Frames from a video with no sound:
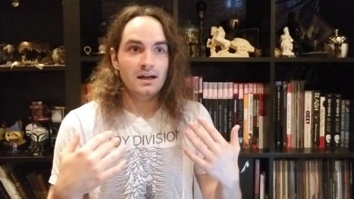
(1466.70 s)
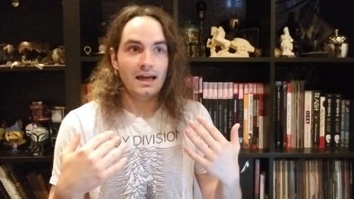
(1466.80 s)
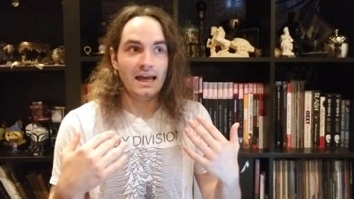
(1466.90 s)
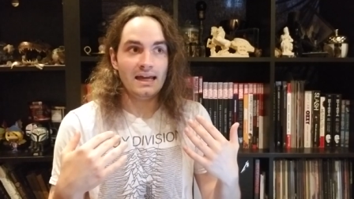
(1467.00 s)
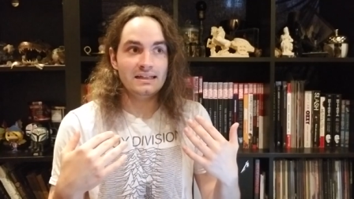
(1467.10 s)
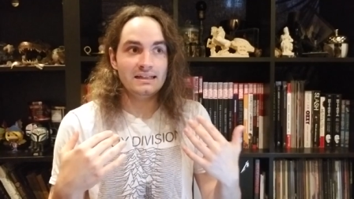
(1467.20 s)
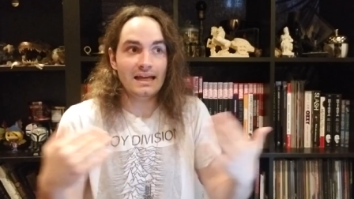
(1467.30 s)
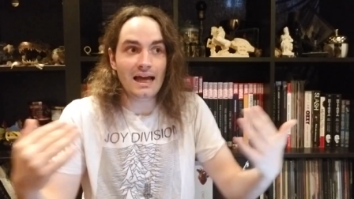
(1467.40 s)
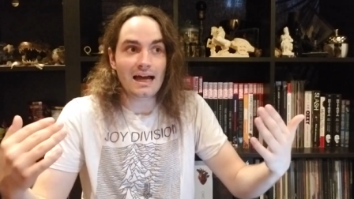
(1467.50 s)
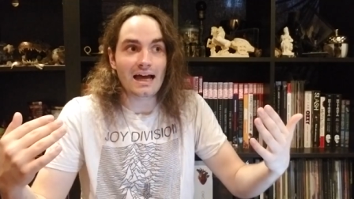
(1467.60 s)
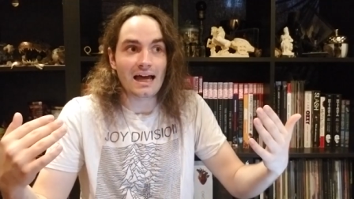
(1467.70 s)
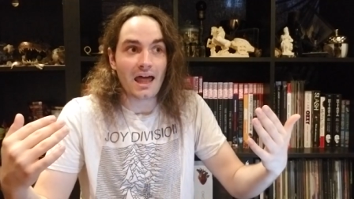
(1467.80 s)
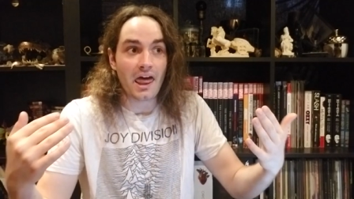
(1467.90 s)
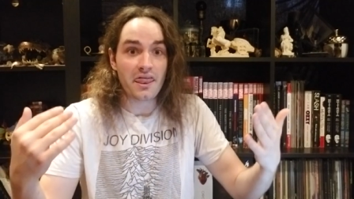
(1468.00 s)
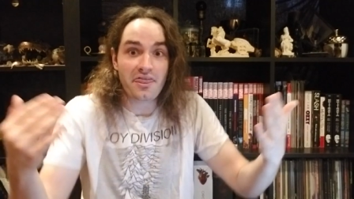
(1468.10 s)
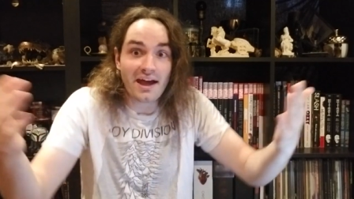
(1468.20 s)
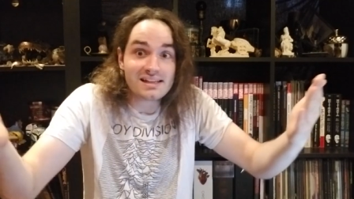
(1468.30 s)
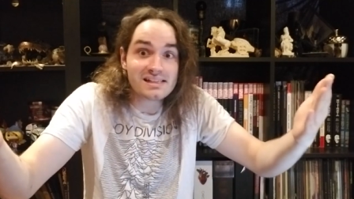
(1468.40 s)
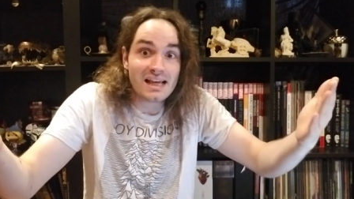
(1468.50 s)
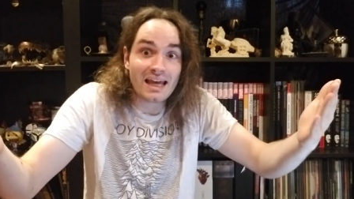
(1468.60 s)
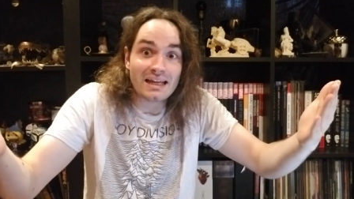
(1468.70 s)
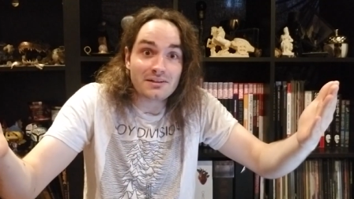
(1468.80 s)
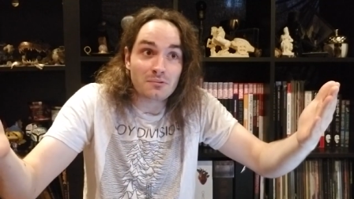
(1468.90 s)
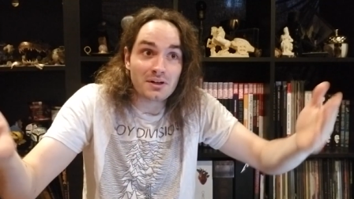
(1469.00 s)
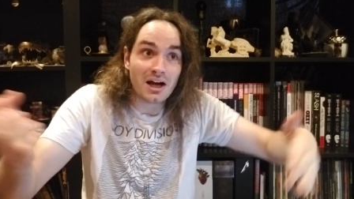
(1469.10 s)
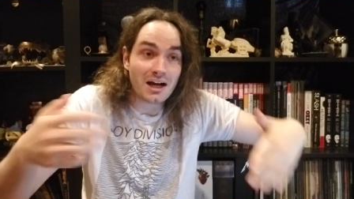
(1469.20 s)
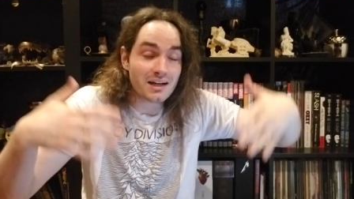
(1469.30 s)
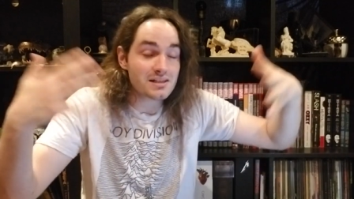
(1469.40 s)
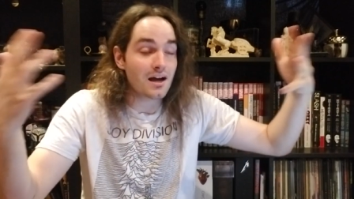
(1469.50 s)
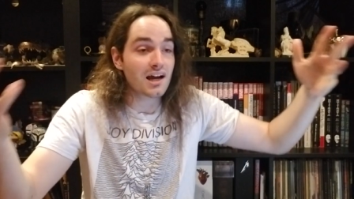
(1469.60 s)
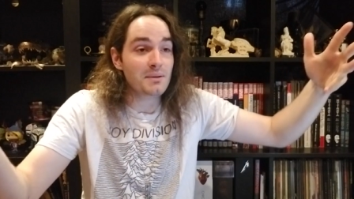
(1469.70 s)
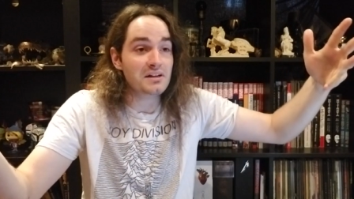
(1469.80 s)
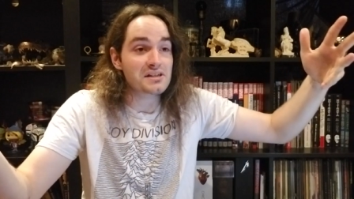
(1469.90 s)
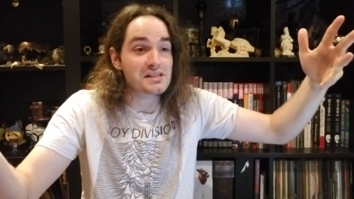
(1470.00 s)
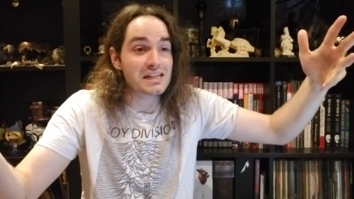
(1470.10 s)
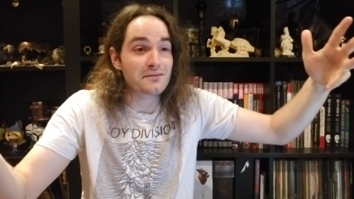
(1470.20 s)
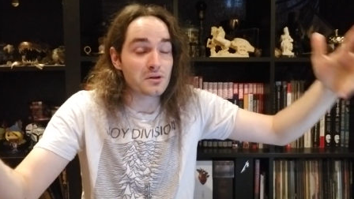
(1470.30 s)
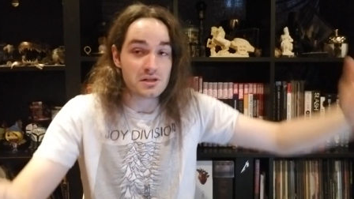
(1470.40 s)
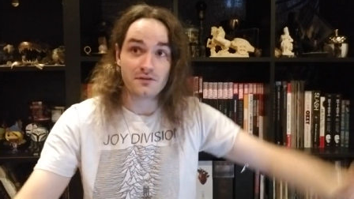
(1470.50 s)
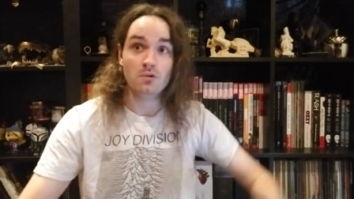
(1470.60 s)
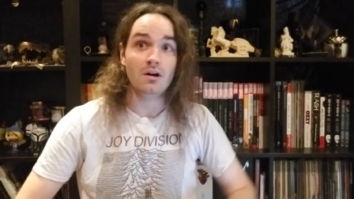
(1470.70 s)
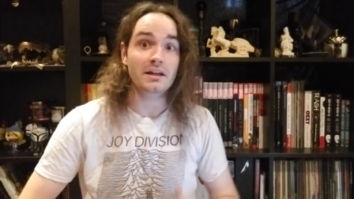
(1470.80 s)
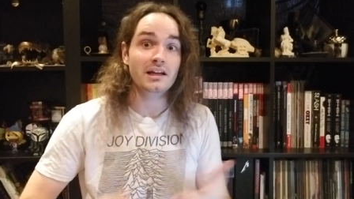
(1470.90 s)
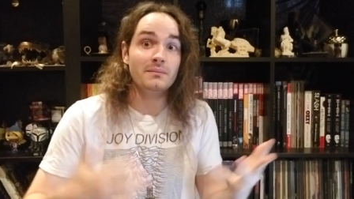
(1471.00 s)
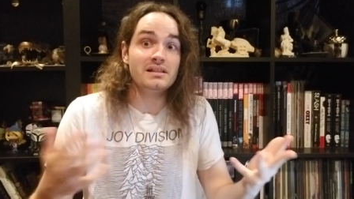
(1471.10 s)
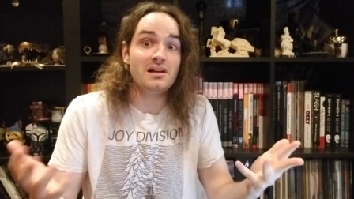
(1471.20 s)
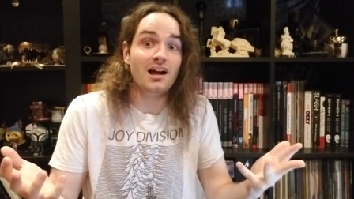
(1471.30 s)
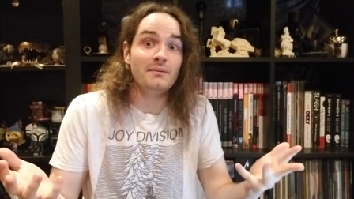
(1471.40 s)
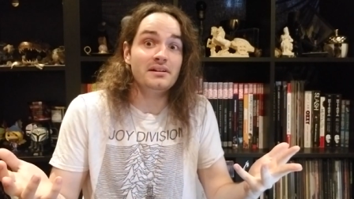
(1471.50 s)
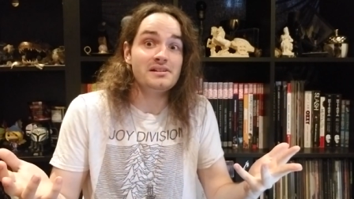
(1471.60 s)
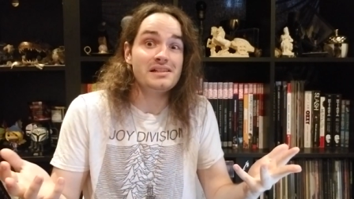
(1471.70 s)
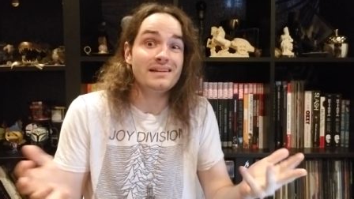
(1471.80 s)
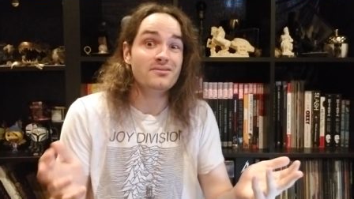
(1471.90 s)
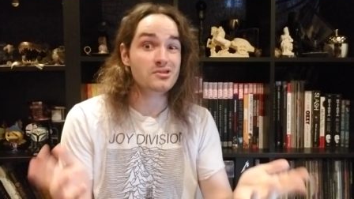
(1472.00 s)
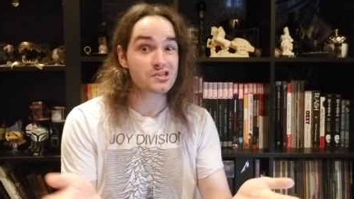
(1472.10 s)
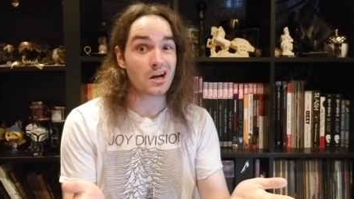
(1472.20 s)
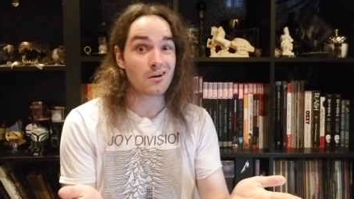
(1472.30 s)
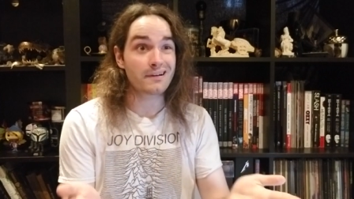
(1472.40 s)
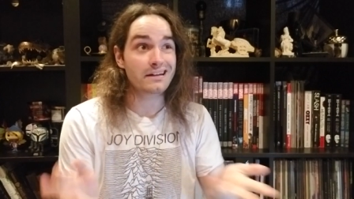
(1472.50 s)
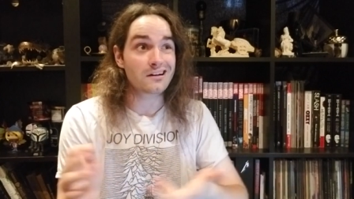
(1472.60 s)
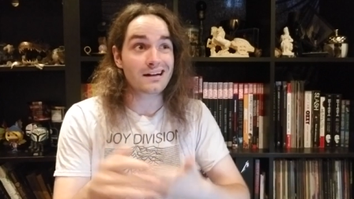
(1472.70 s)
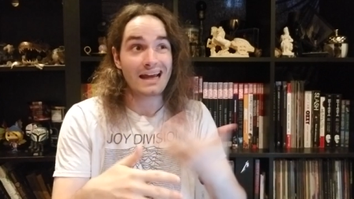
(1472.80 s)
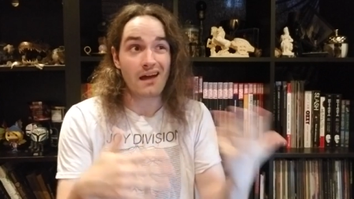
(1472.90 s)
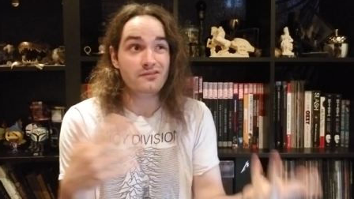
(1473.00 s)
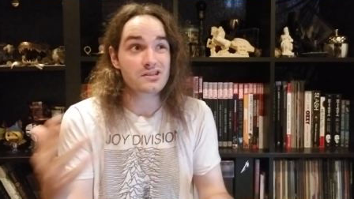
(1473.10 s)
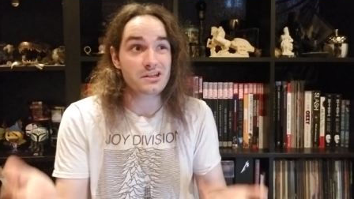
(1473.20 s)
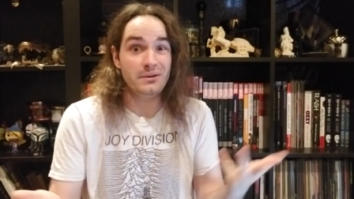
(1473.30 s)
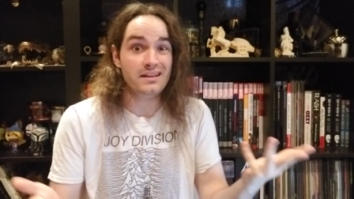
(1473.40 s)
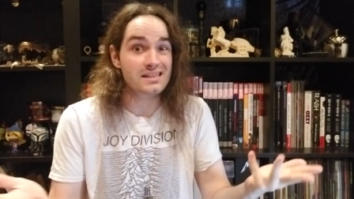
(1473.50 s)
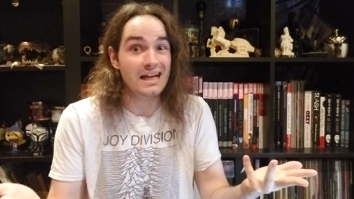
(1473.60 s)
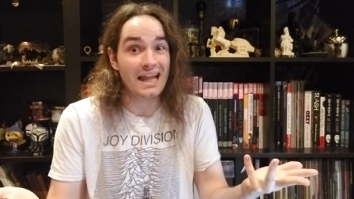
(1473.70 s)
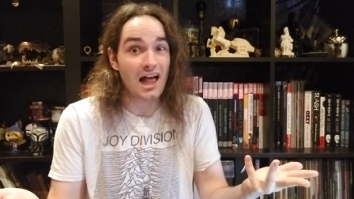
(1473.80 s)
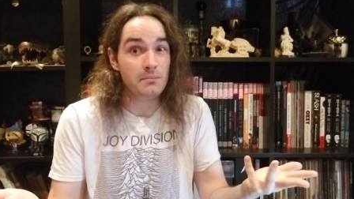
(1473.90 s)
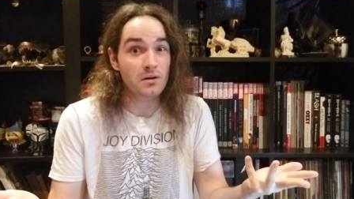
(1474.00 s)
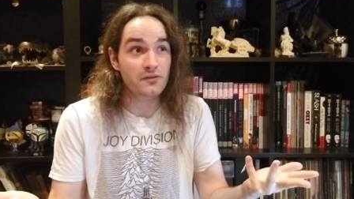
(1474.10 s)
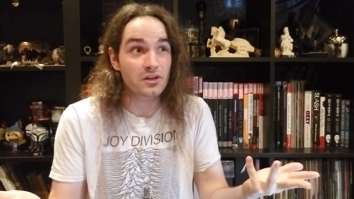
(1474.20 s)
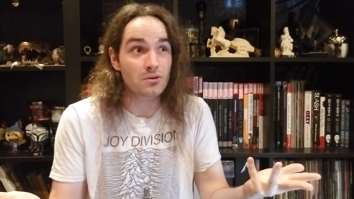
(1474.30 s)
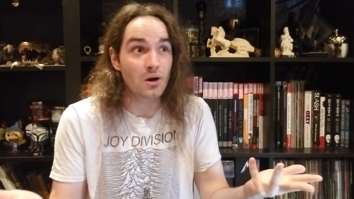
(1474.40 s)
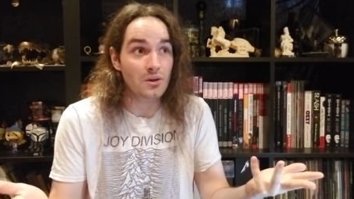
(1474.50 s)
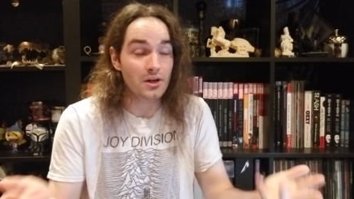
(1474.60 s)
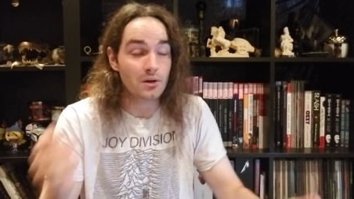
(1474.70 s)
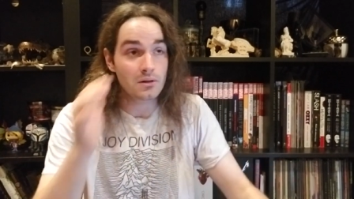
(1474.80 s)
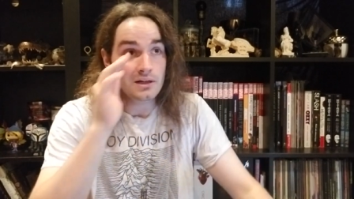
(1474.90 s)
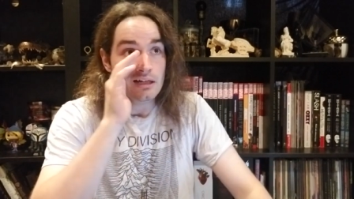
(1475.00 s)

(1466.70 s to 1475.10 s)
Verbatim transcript: And yeah, that's it. We're not going to talk about Deceivers. If you want to hear me talk about Deceivers, sorry, you're going to have to tune into that album review, although